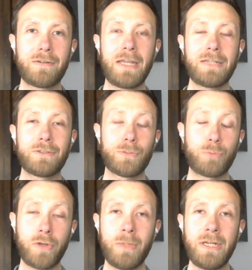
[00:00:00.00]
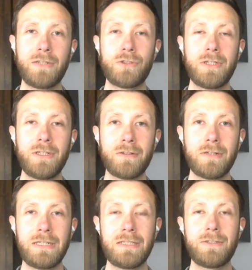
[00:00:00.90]
uh, as a deployment
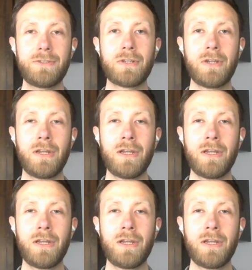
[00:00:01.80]
engineer is